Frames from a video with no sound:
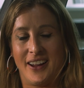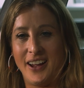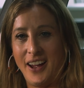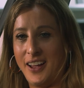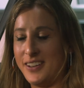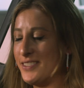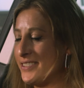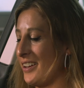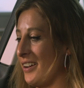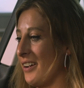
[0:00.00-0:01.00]

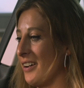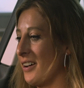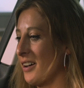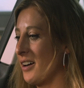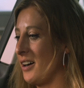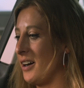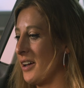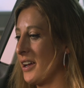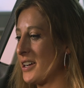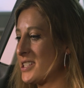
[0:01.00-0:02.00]
and
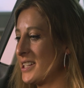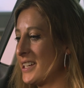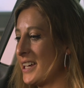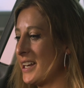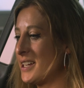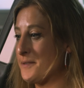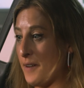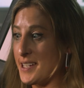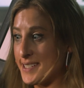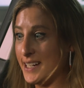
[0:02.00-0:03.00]
actually it is
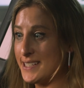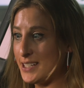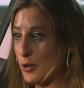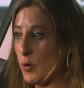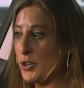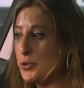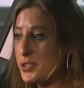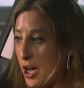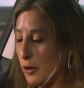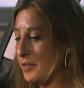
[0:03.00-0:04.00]
fascinating when you
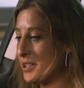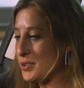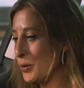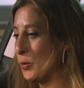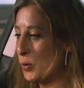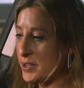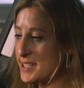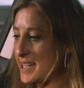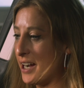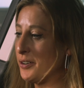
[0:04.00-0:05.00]
delve into all of
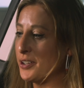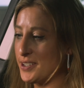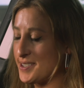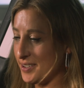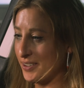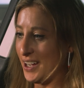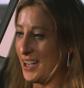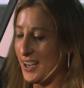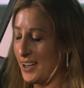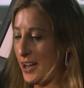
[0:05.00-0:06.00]
these areas and
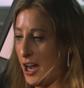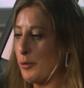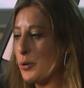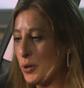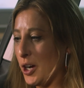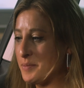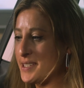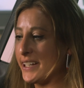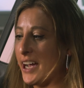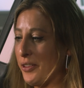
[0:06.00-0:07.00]
how it all
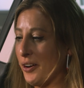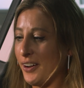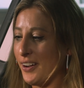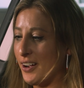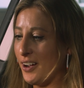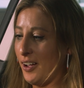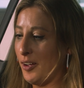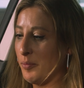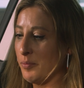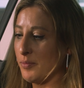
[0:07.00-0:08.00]
comes together.
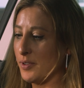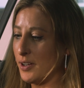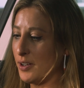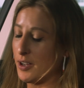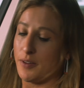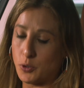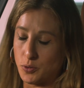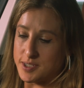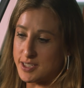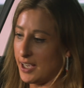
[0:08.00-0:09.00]
And of
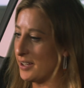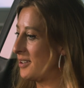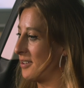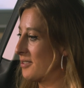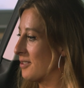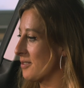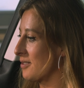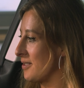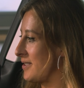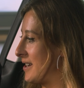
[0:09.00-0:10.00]
course, yeah, you know,
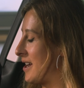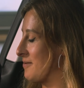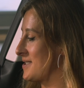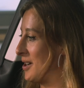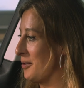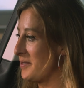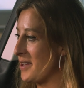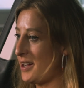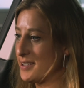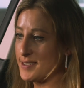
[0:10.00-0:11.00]
the net result of
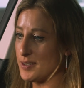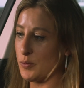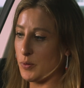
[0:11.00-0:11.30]
that is that